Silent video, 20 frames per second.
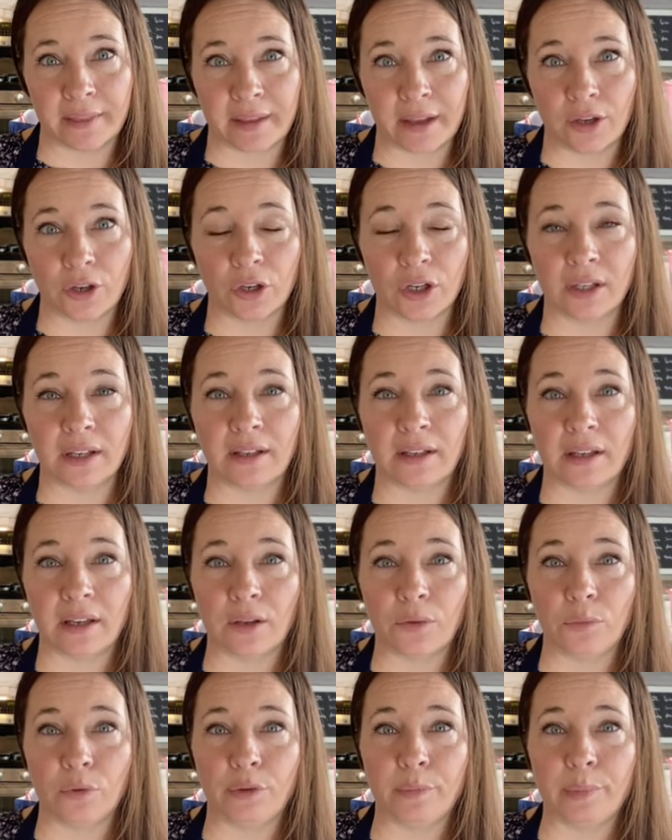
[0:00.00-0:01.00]
that you're gonna
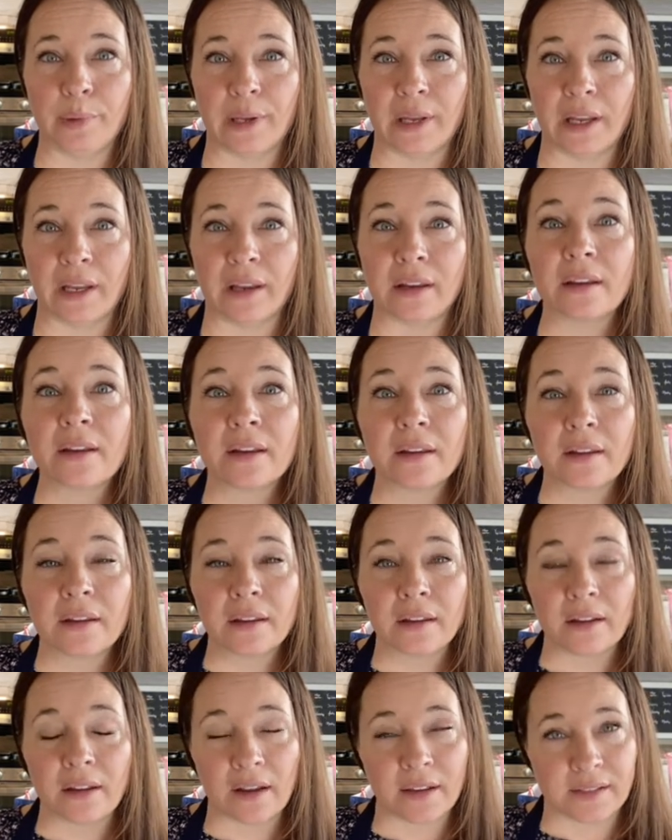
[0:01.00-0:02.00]
need would be
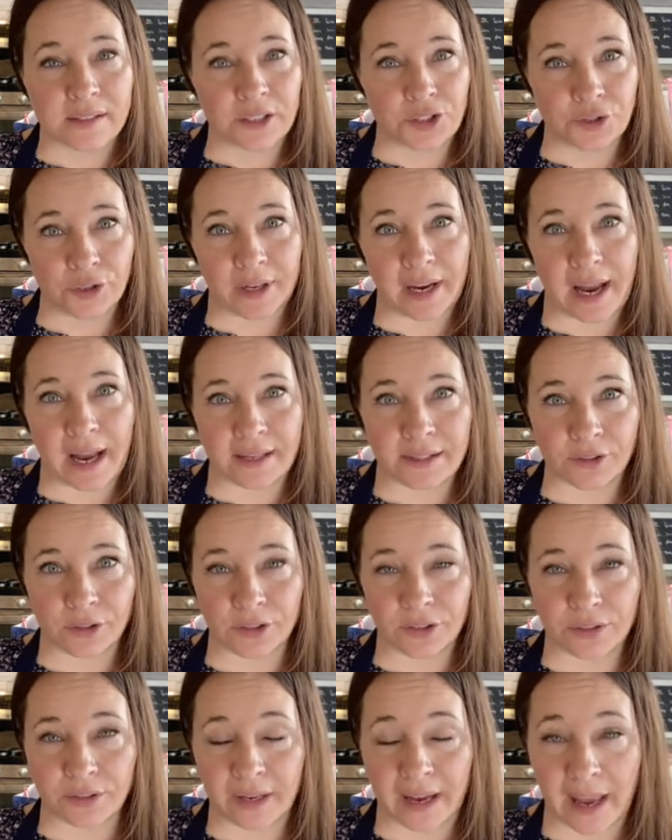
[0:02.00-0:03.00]
a citric
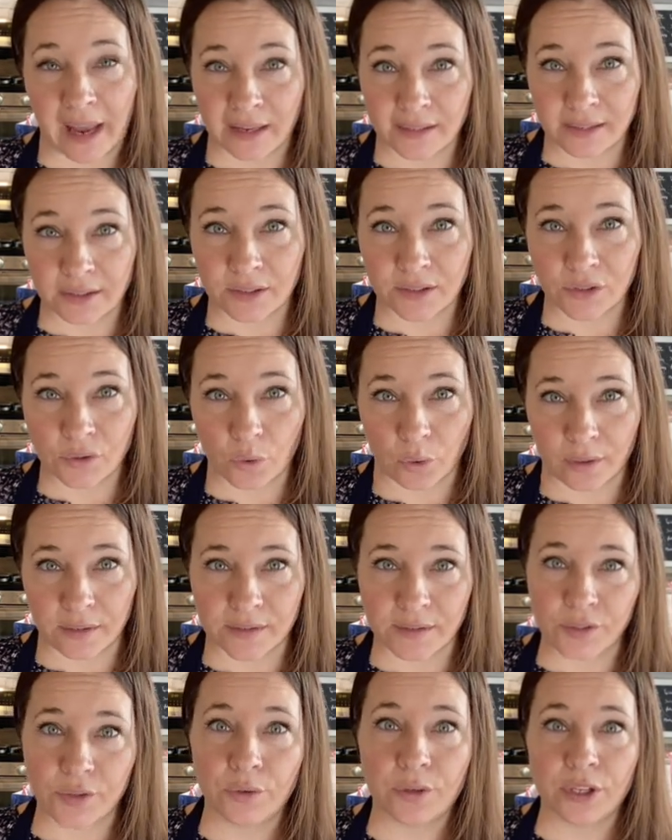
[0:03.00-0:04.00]
acid
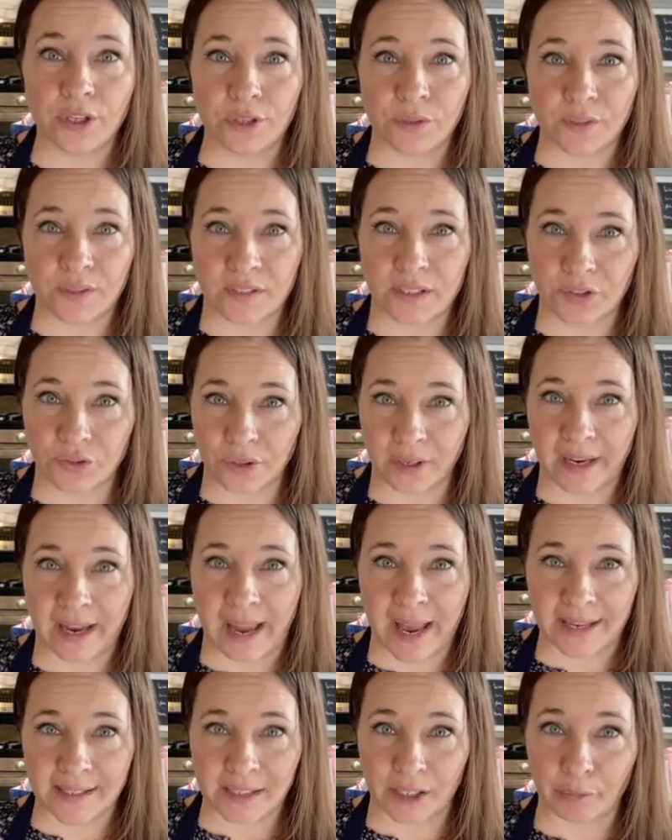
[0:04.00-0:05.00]
source. You can use citric
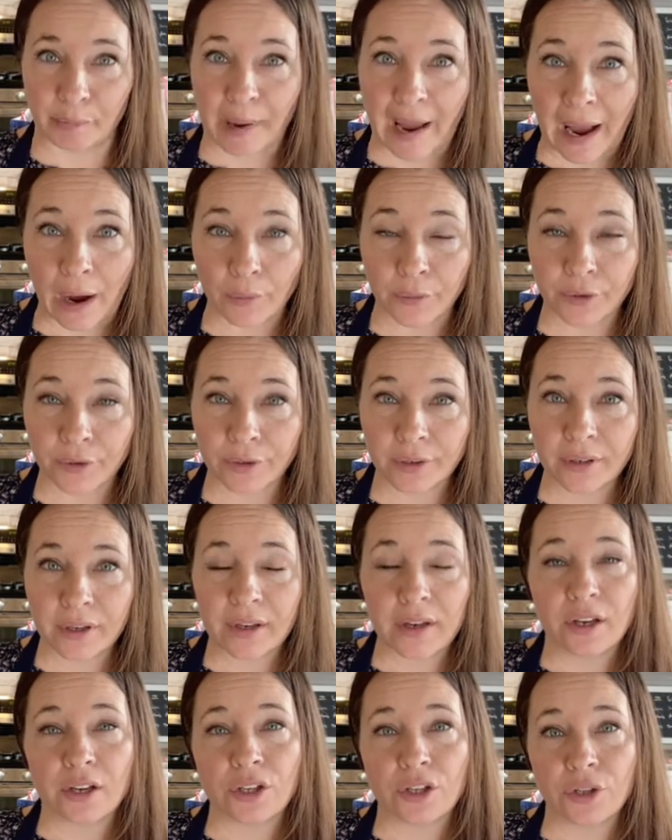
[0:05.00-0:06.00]
acid powder,
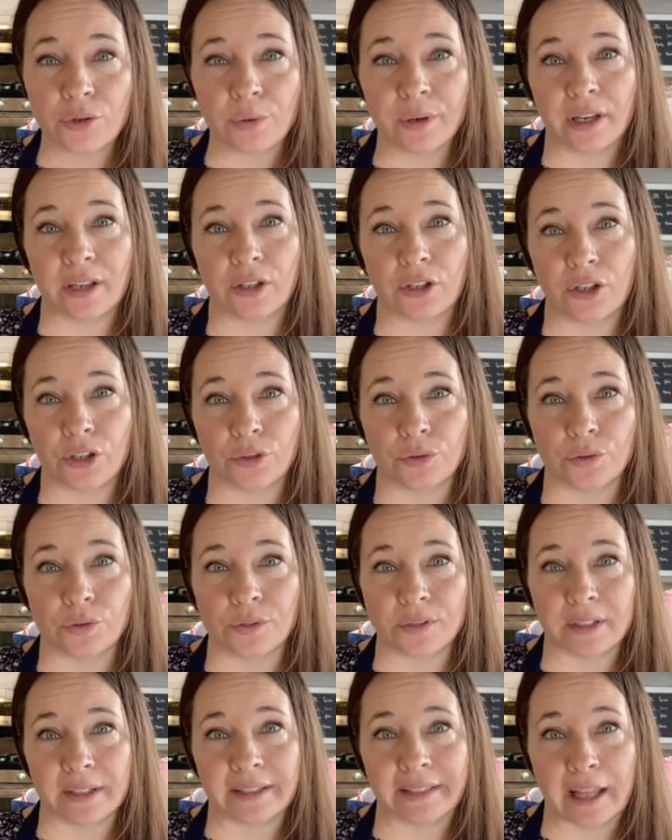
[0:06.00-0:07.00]
you can
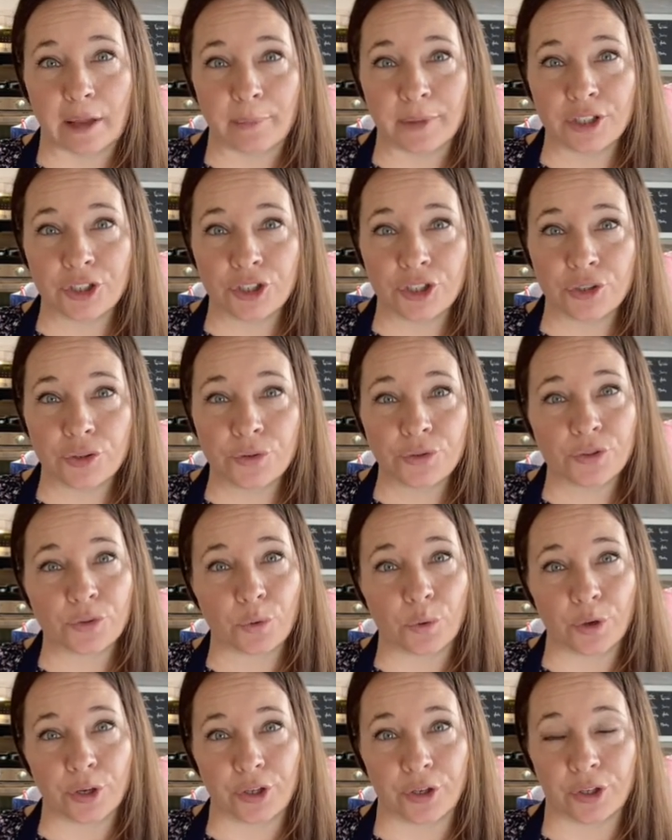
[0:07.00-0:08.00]
use lemon juice,
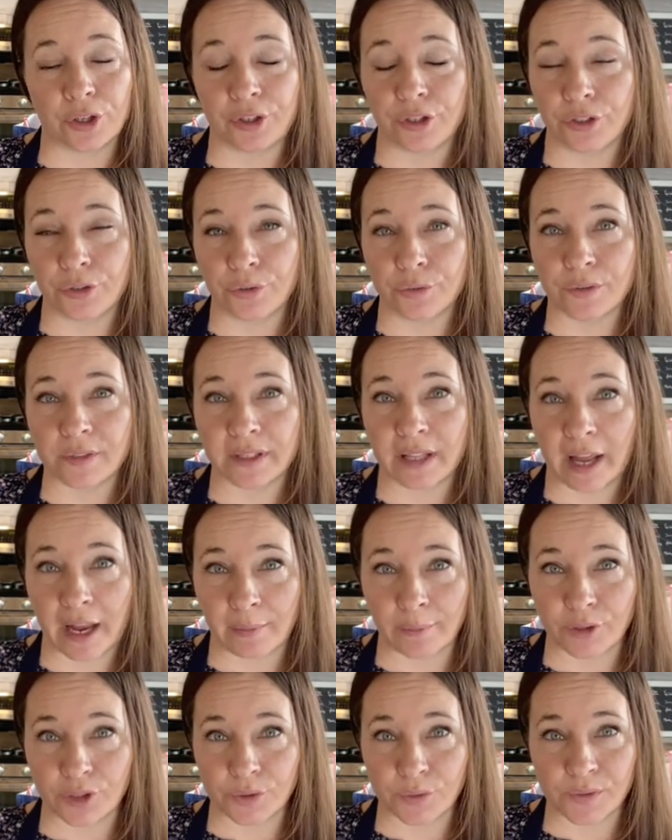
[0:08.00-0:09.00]
or you can use
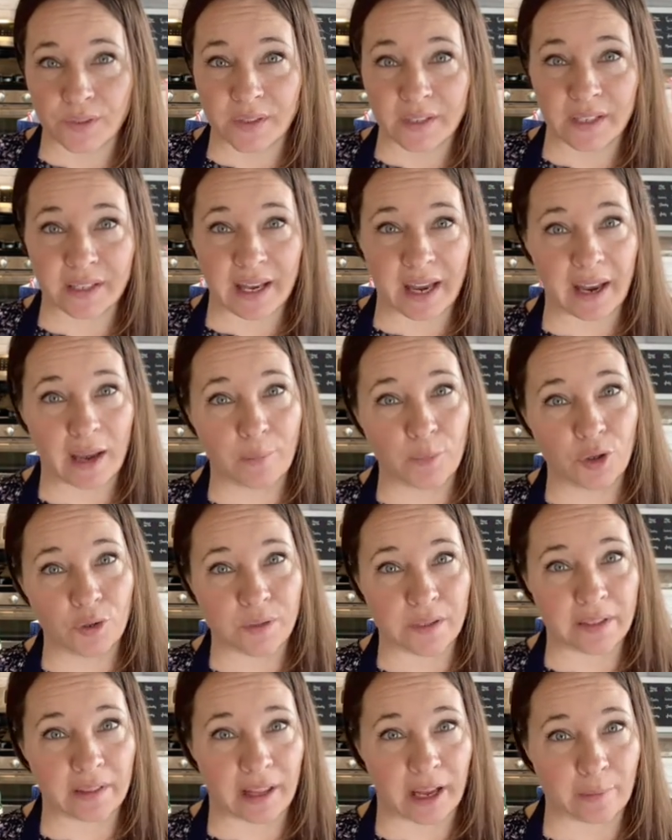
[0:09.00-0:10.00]
lime juice. Today I'm
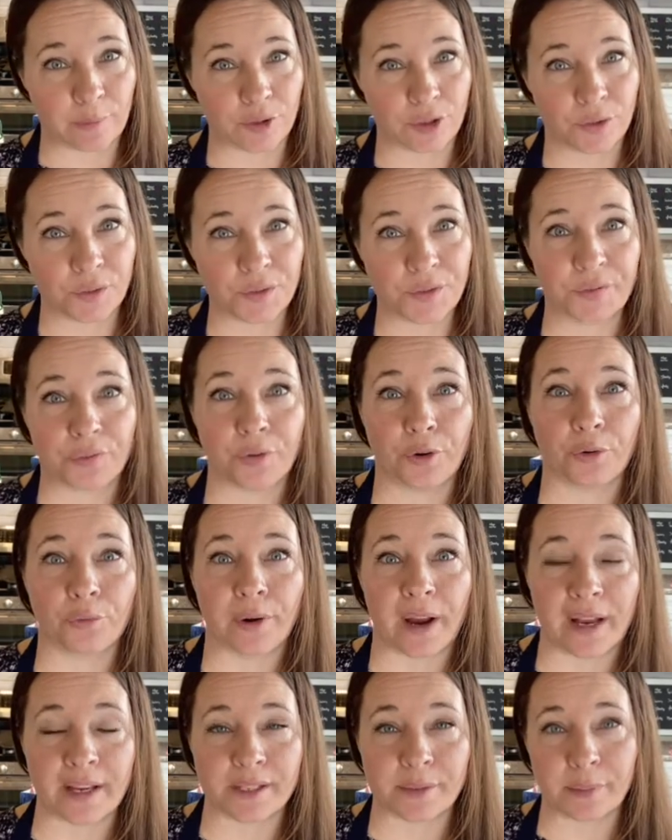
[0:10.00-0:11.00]
using lime juice for
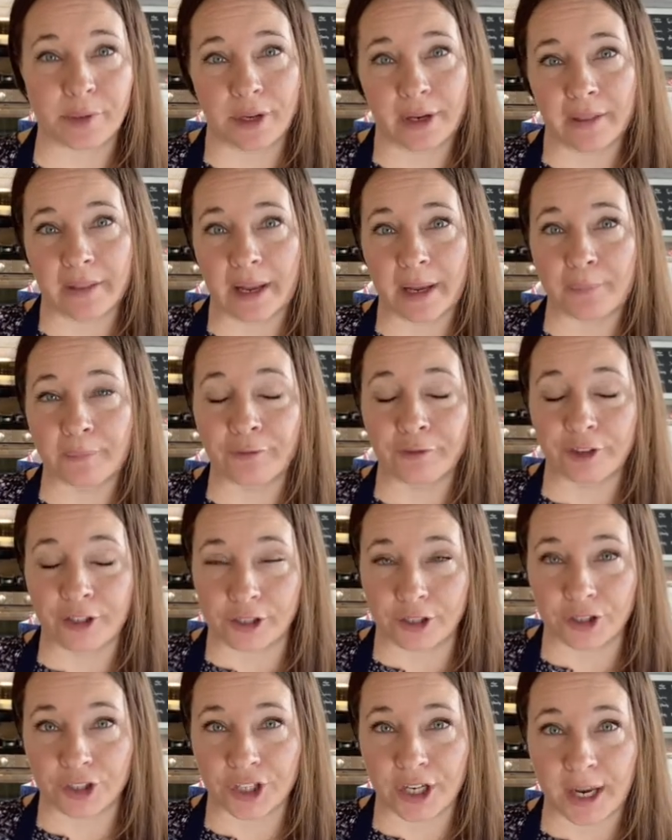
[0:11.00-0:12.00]
raspberry lime
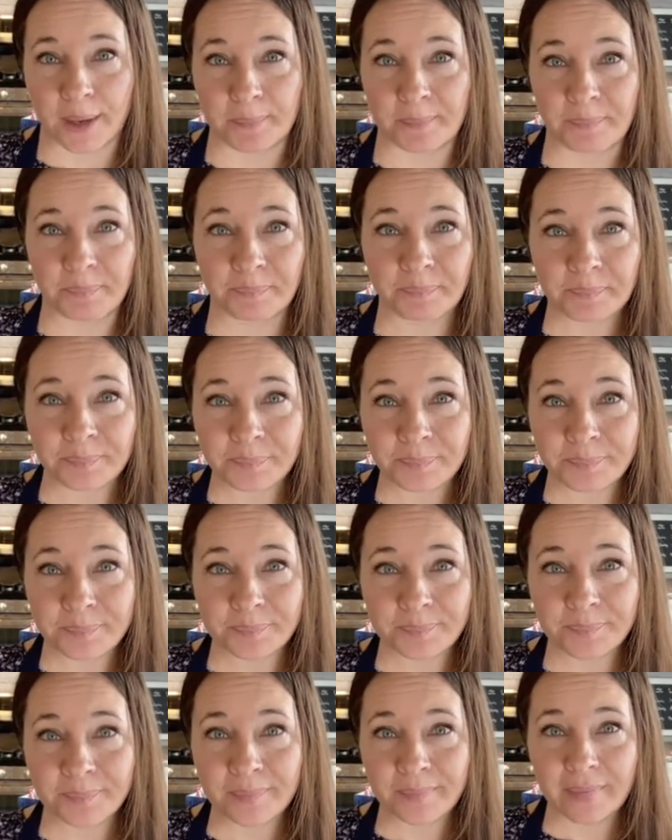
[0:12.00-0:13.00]
freezer jam.
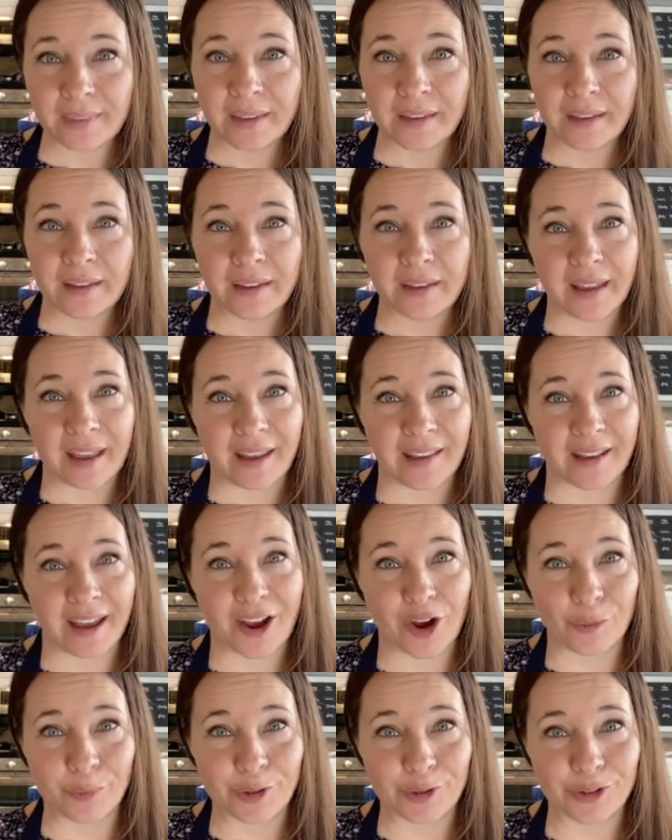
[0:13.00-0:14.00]
And I
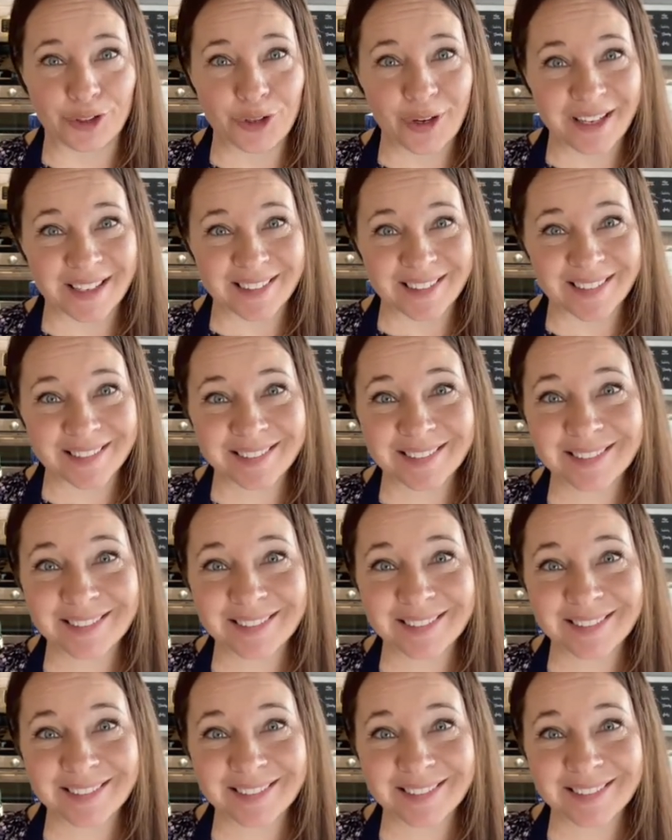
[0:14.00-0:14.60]
hope you enjoy it.